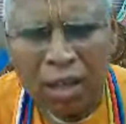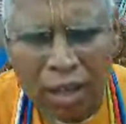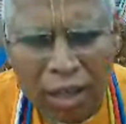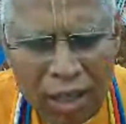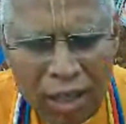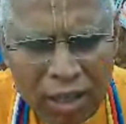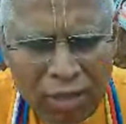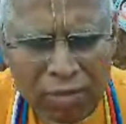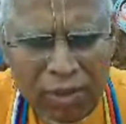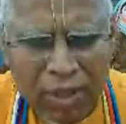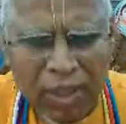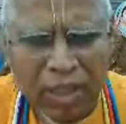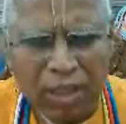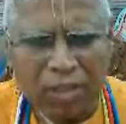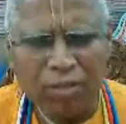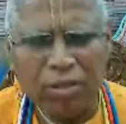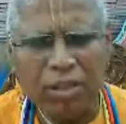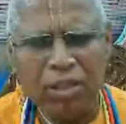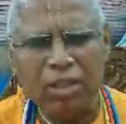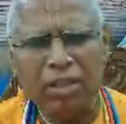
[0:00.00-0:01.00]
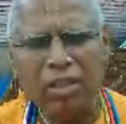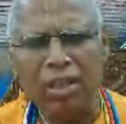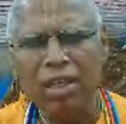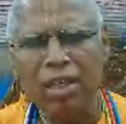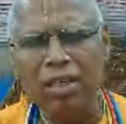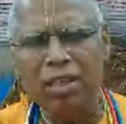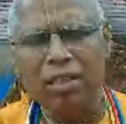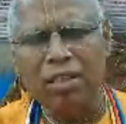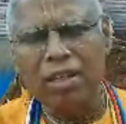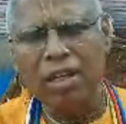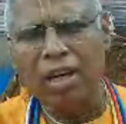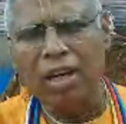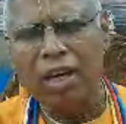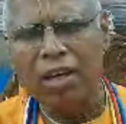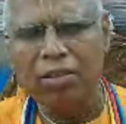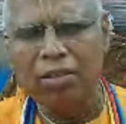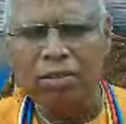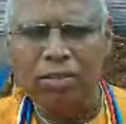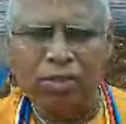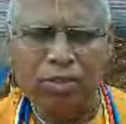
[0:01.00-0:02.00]
And we read
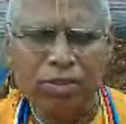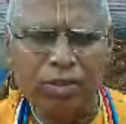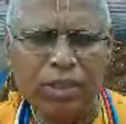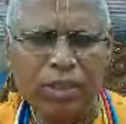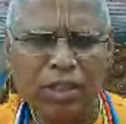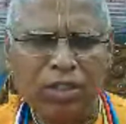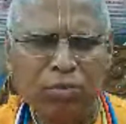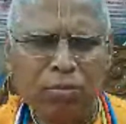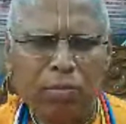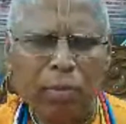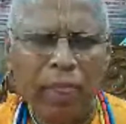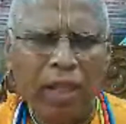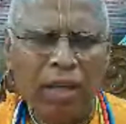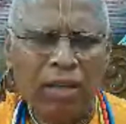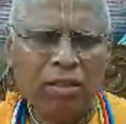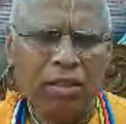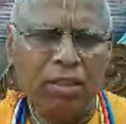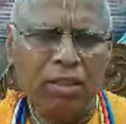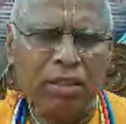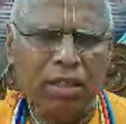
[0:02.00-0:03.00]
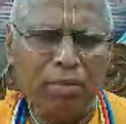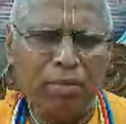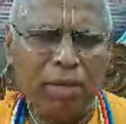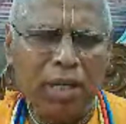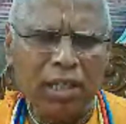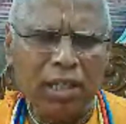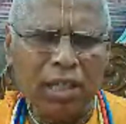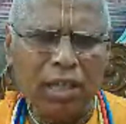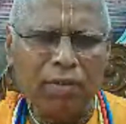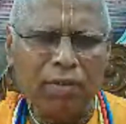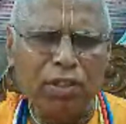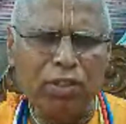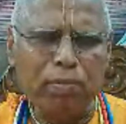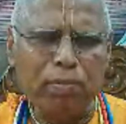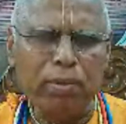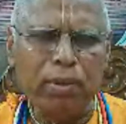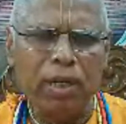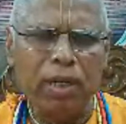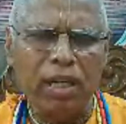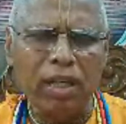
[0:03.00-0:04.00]
how Sachi Mata was
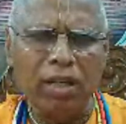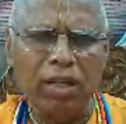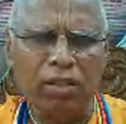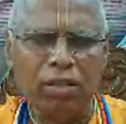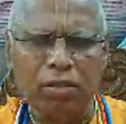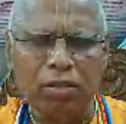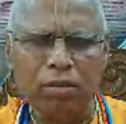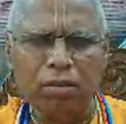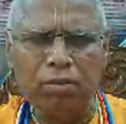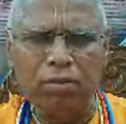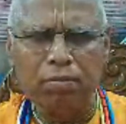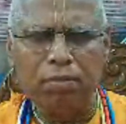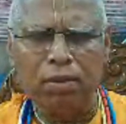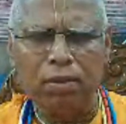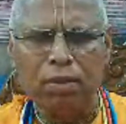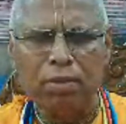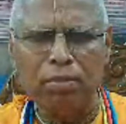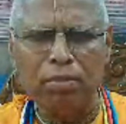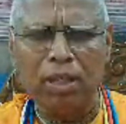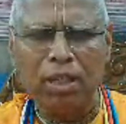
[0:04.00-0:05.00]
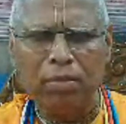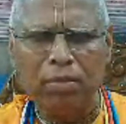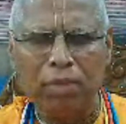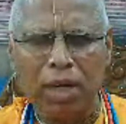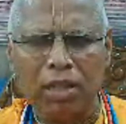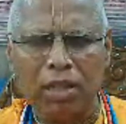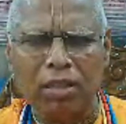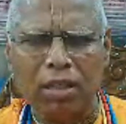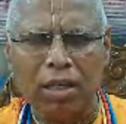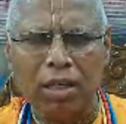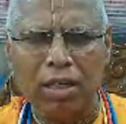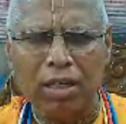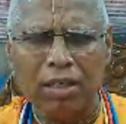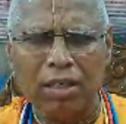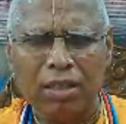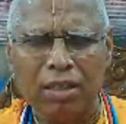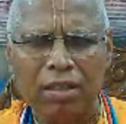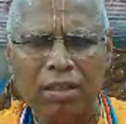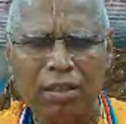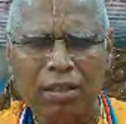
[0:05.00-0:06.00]
praying to Bhumi
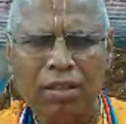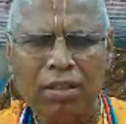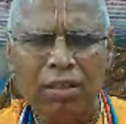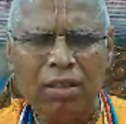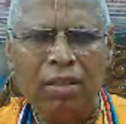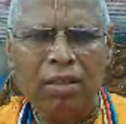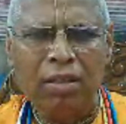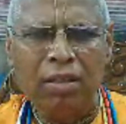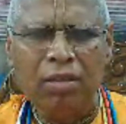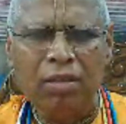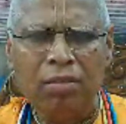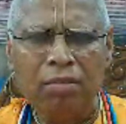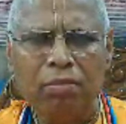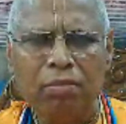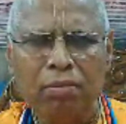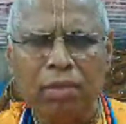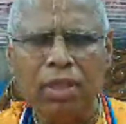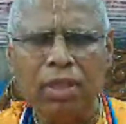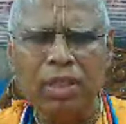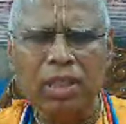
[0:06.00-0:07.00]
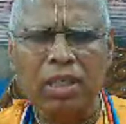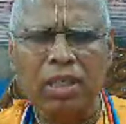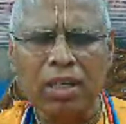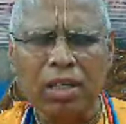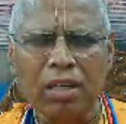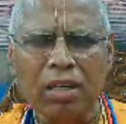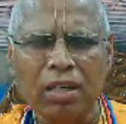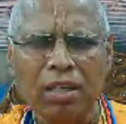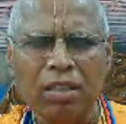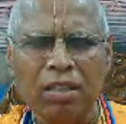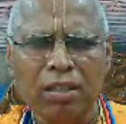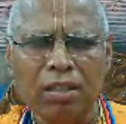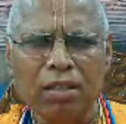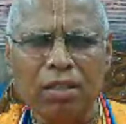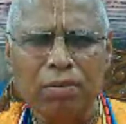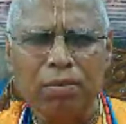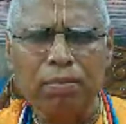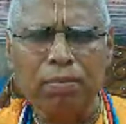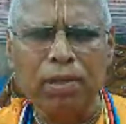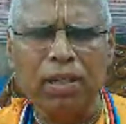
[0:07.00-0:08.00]
Mata, Mother
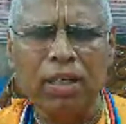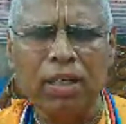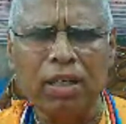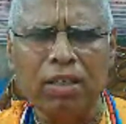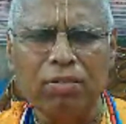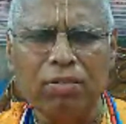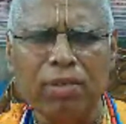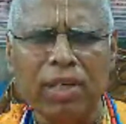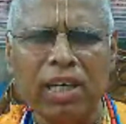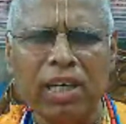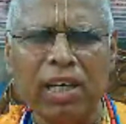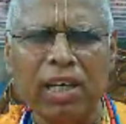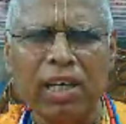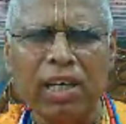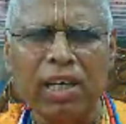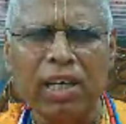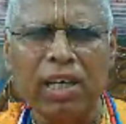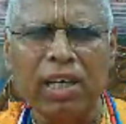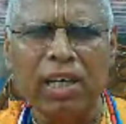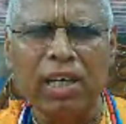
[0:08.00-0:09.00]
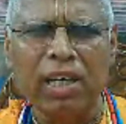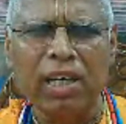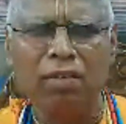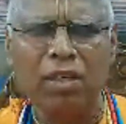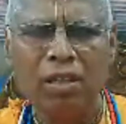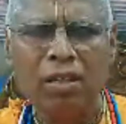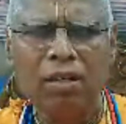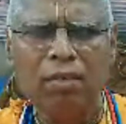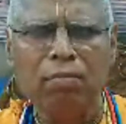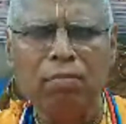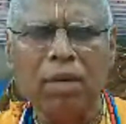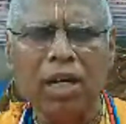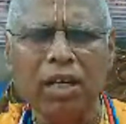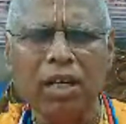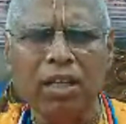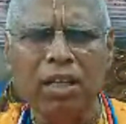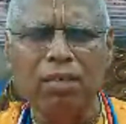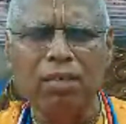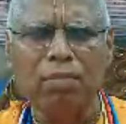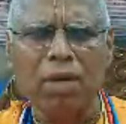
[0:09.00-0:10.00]
Earth, please,
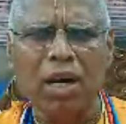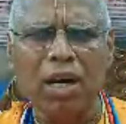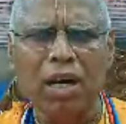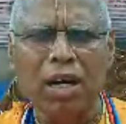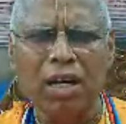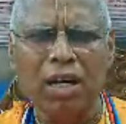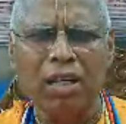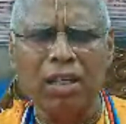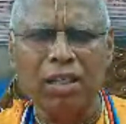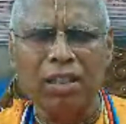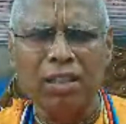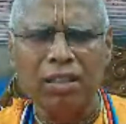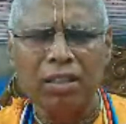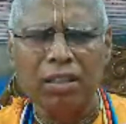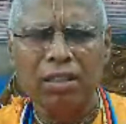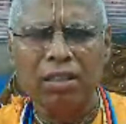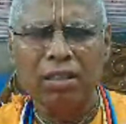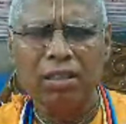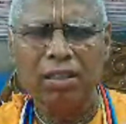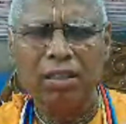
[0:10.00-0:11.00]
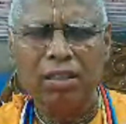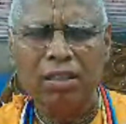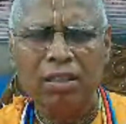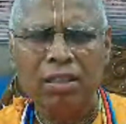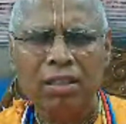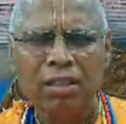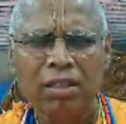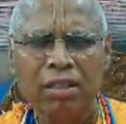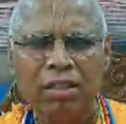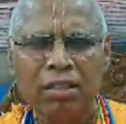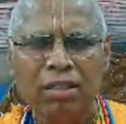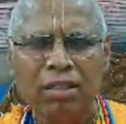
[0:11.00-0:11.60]
whenever my Nimai